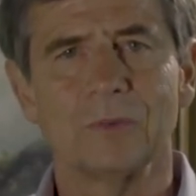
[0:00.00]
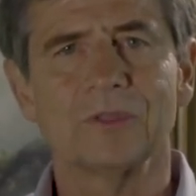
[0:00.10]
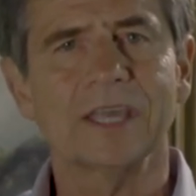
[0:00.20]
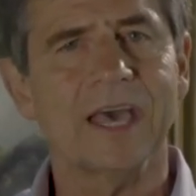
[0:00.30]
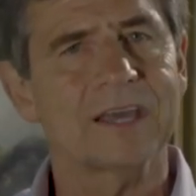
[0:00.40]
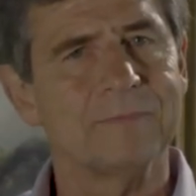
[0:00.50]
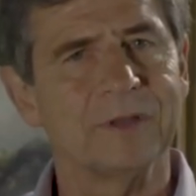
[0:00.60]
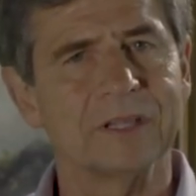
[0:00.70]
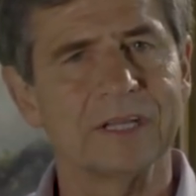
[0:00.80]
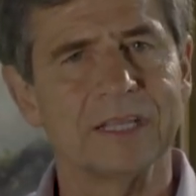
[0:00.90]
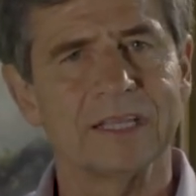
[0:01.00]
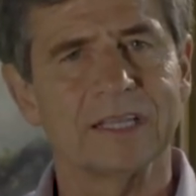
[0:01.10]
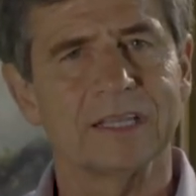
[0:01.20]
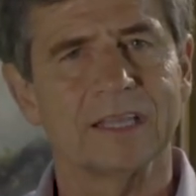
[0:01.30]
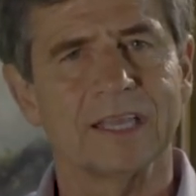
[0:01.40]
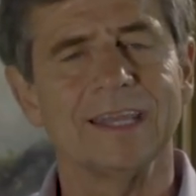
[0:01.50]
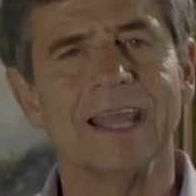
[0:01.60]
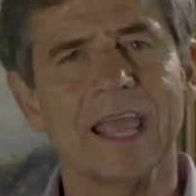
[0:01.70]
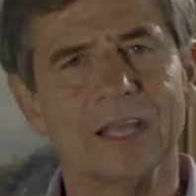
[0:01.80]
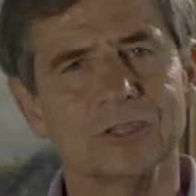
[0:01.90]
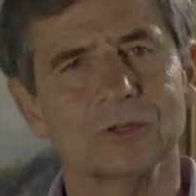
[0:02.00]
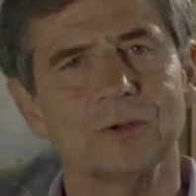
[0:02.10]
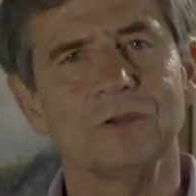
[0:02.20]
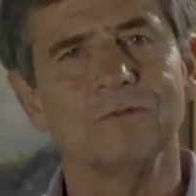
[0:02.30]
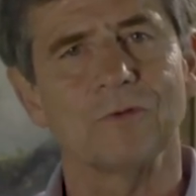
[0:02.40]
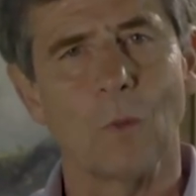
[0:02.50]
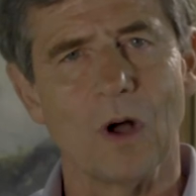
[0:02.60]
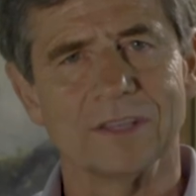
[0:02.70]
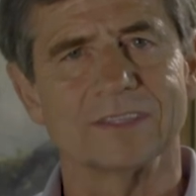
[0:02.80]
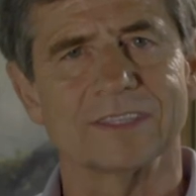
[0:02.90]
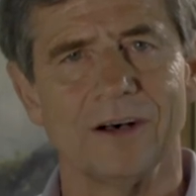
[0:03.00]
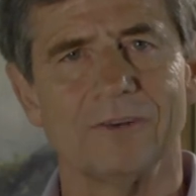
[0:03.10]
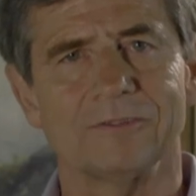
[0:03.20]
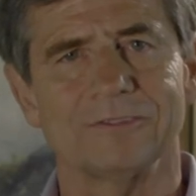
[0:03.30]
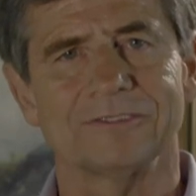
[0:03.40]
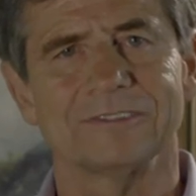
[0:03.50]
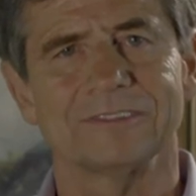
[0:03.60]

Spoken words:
with accountability in answering for oneself.